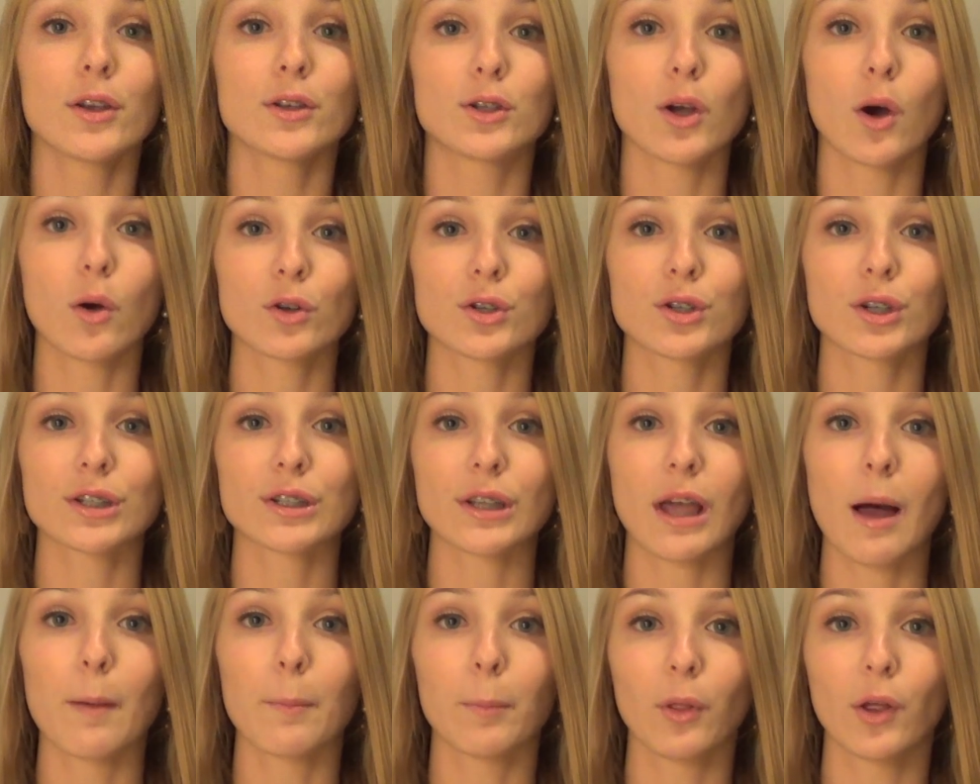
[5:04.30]
don't
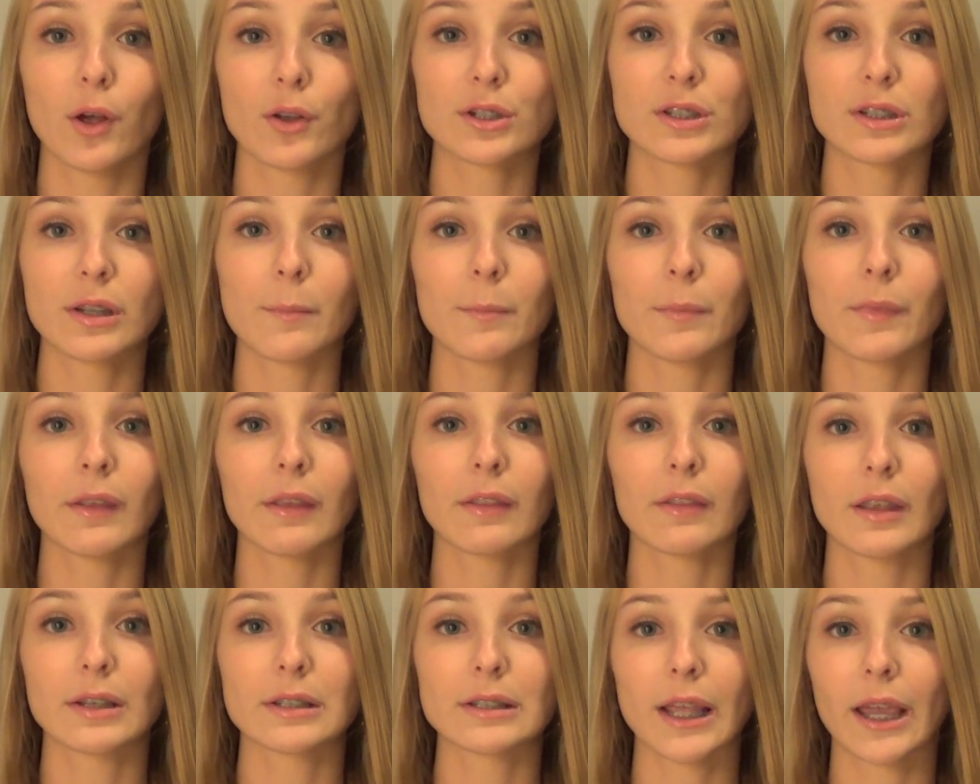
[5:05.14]
just upload
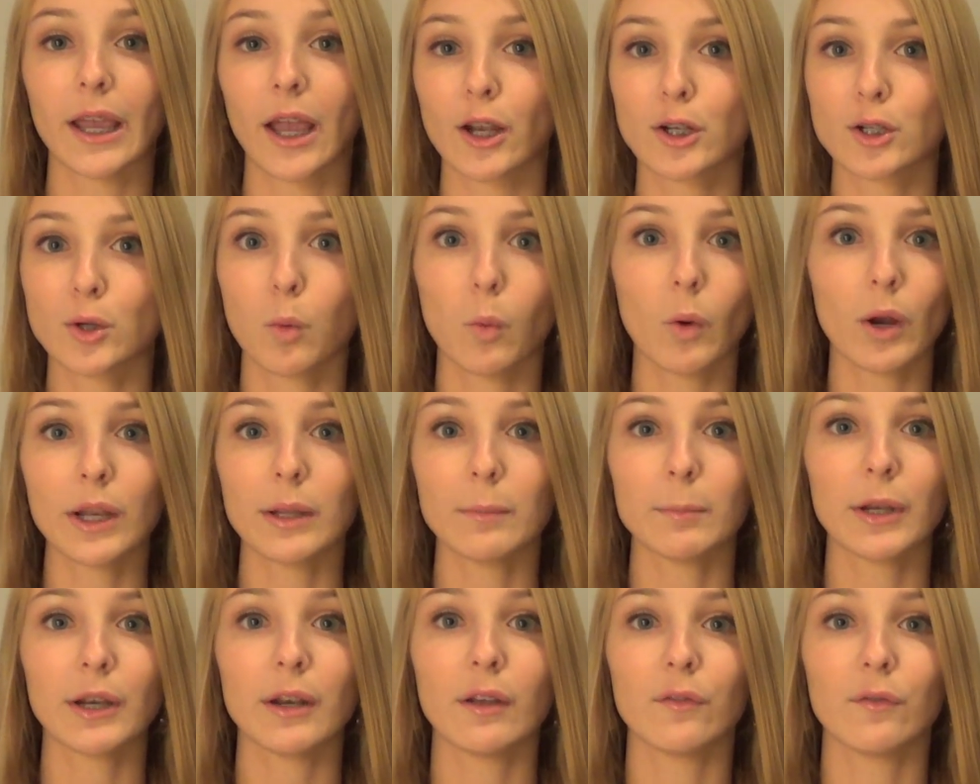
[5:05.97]
something that's like a
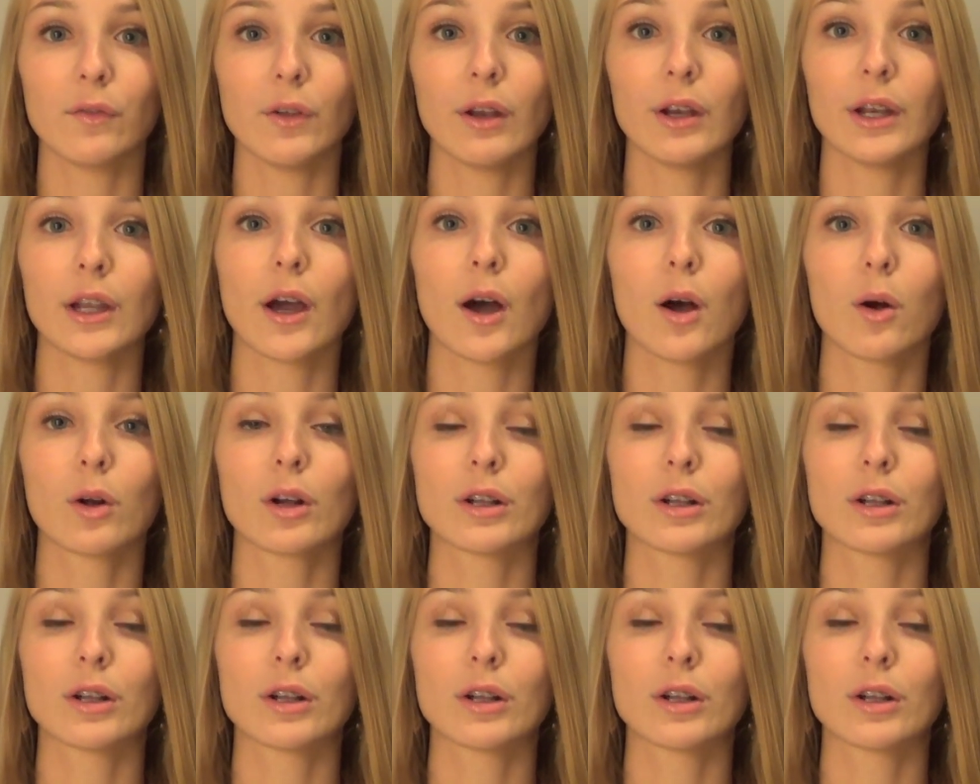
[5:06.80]
20-minute video,